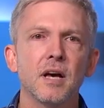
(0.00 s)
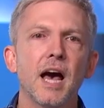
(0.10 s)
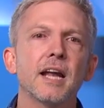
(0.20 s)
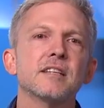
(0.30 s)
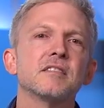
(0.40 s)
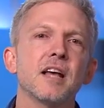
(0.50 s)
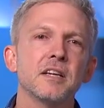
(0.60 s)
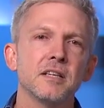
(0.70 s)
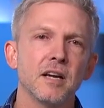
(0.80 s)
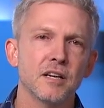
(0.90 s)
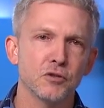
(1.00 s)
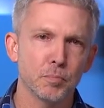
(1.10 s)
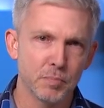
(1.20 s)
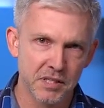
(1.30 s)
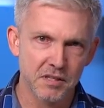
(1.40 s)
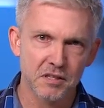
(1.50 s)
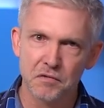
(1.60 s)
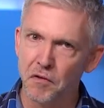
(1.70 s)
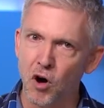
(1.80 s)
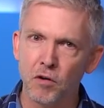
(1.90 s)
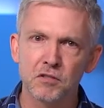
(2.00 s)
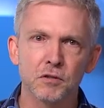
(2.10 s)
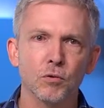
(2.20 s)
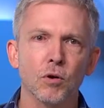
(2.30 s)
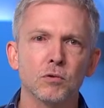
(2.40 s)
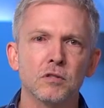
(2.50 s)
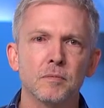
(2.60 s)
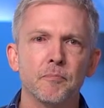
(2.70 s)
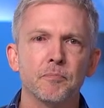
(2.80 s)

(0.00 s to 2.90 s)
and extend it as your business evolves and grows.